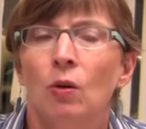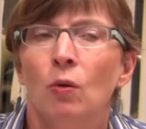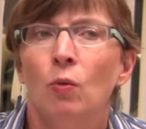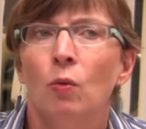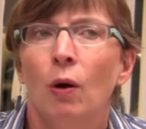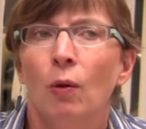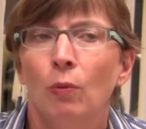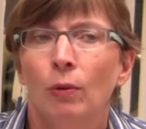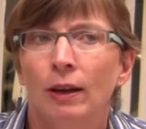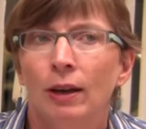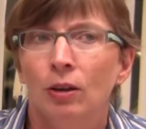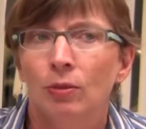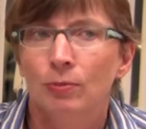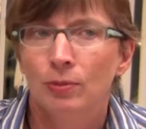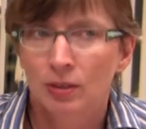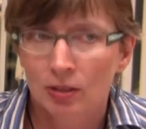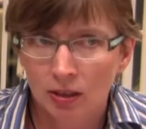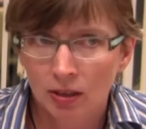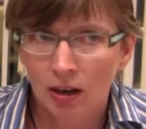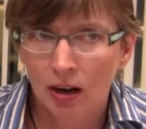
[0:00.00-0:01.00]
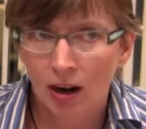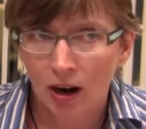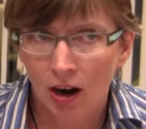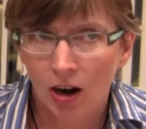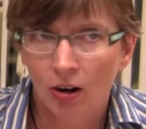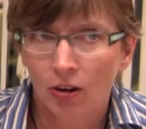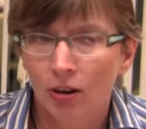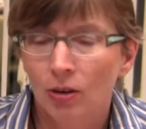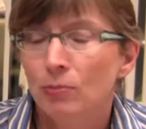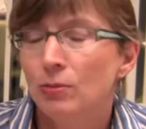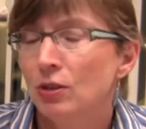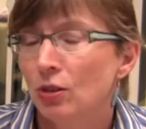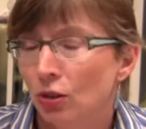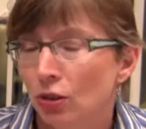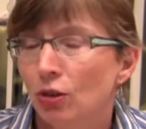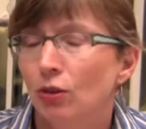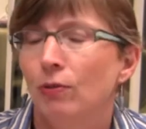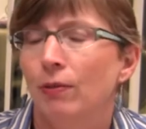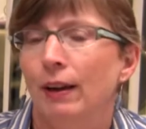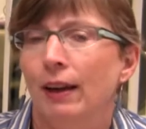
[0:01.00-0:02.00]
What we are
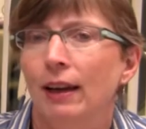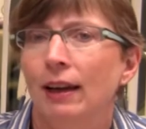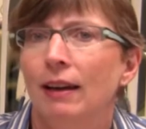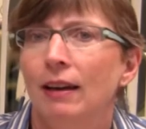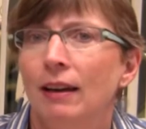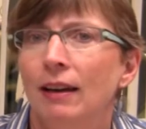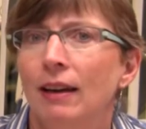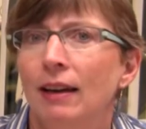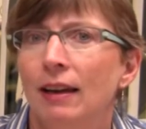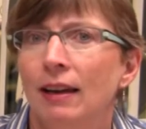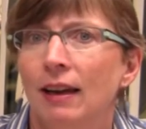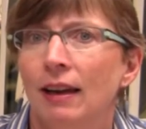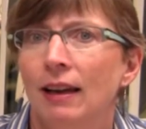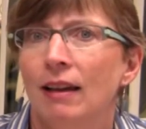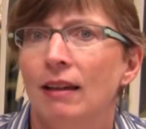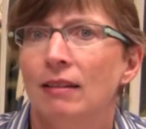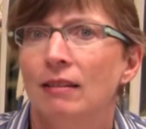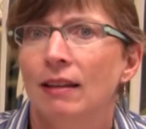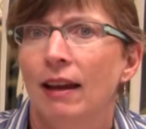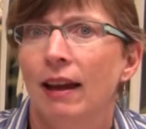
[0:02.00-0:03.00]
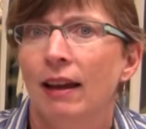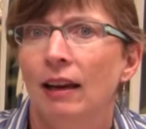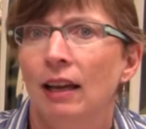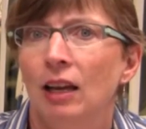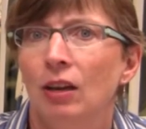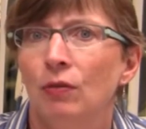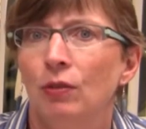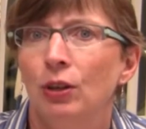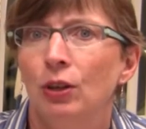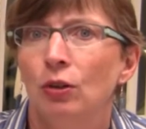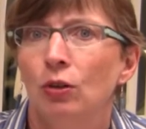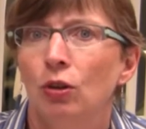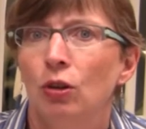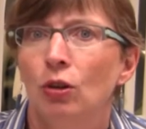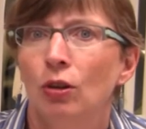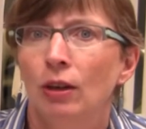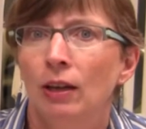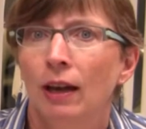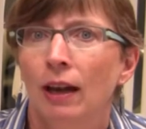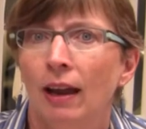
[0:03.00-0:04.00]
observing is that if you
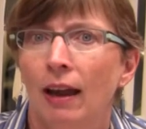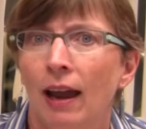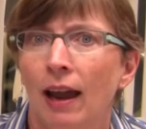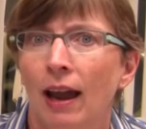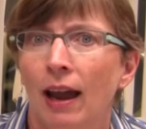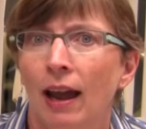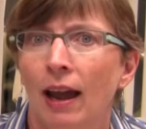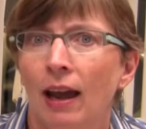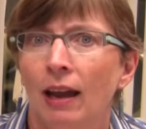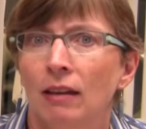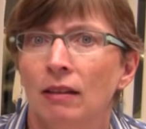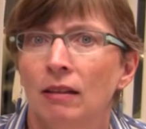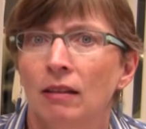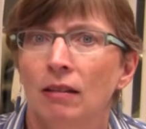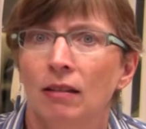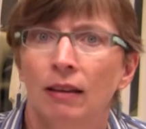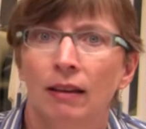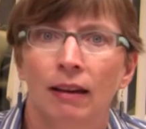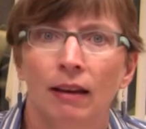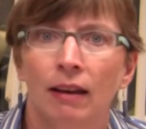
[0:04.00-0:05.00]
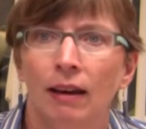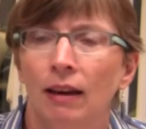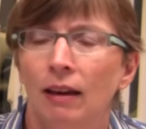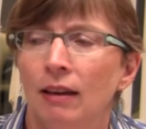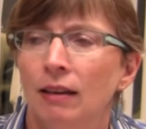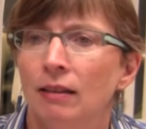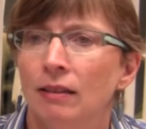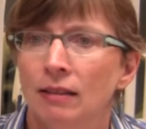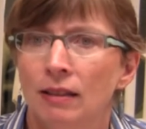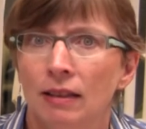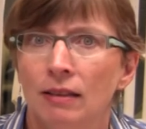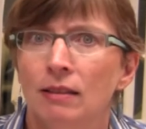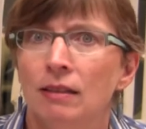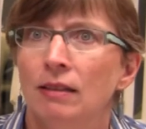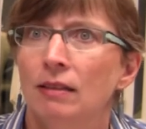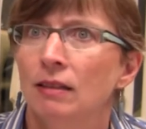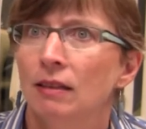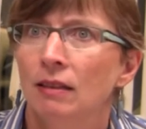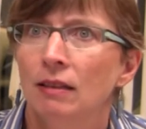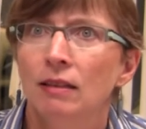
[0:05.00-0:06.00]
look at the Canadian
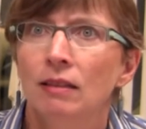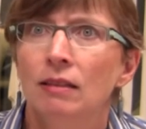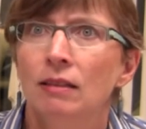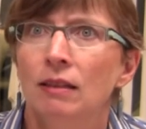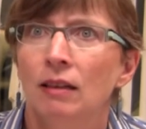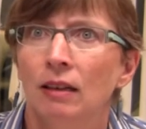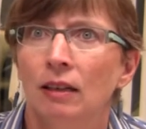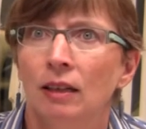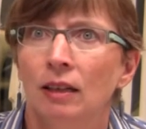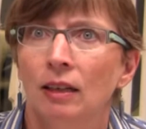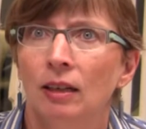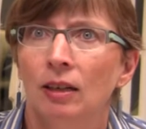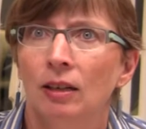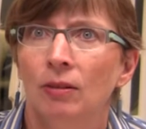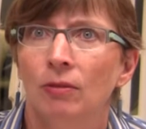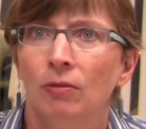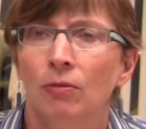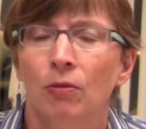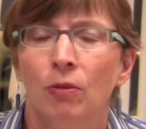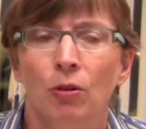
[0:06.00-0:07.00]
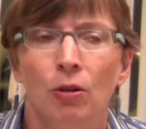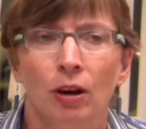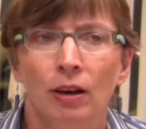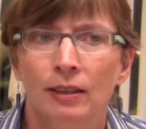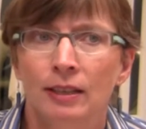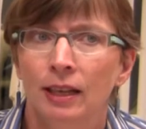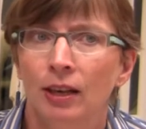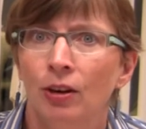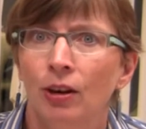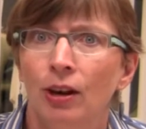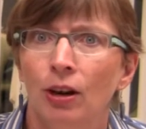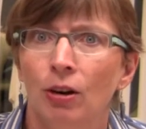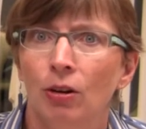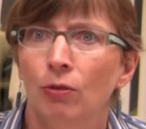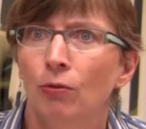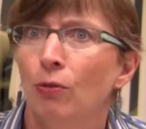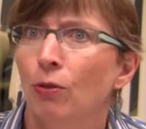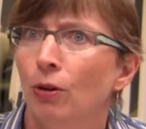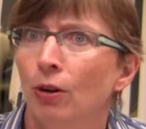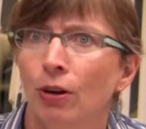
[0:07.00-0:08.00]
censuses for Ontario or
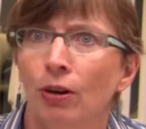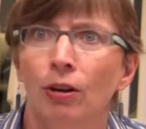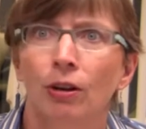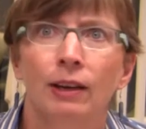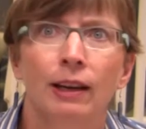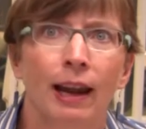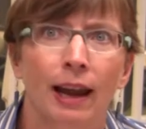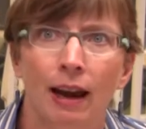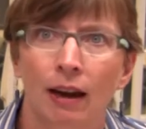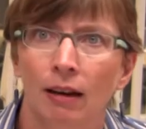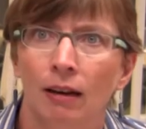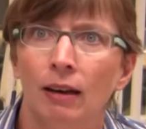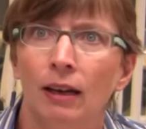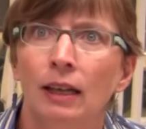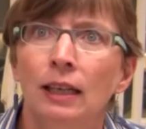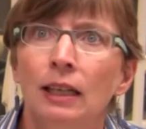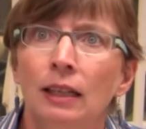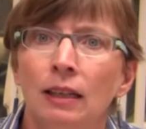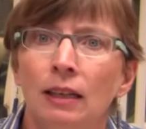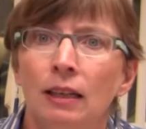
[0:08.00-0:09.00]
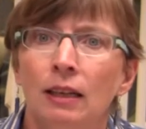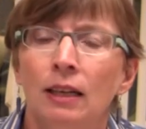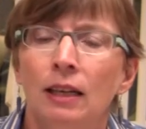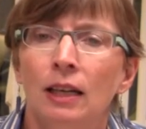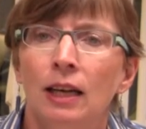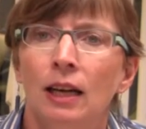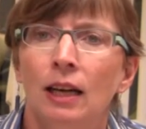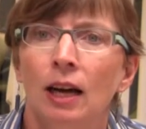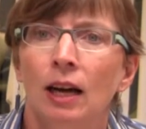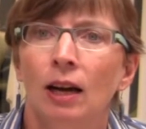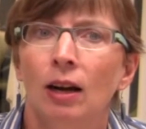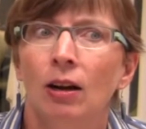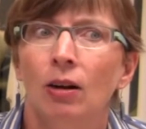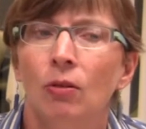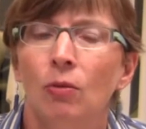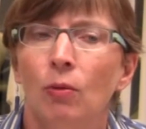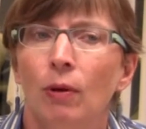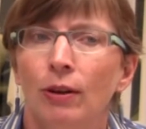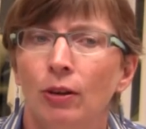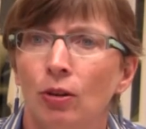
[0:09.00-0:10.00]
for Canada,
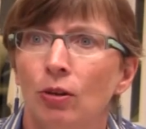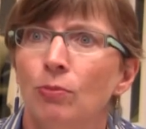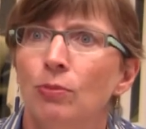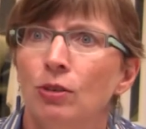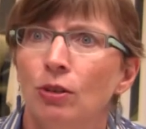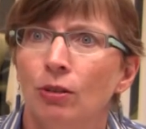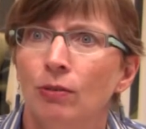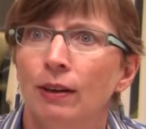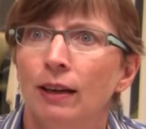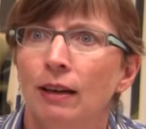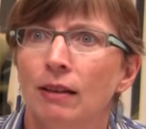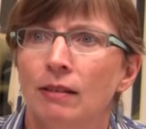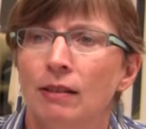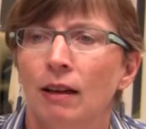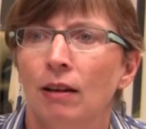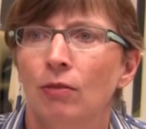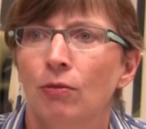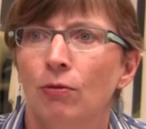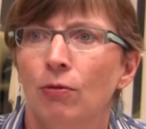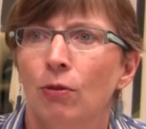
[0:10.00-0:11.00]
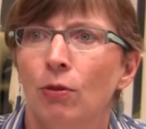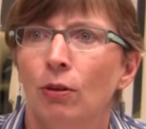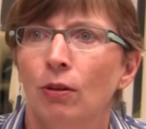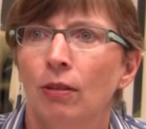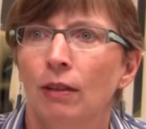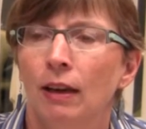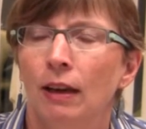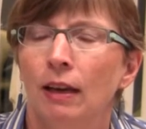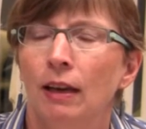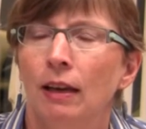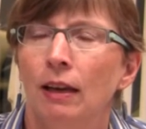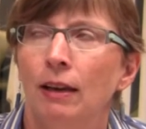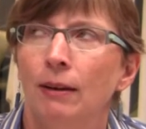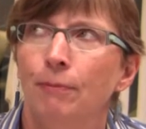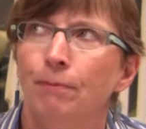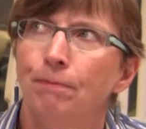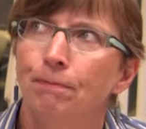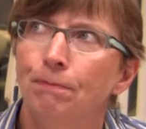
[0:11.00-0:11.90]
what you're observing is that for the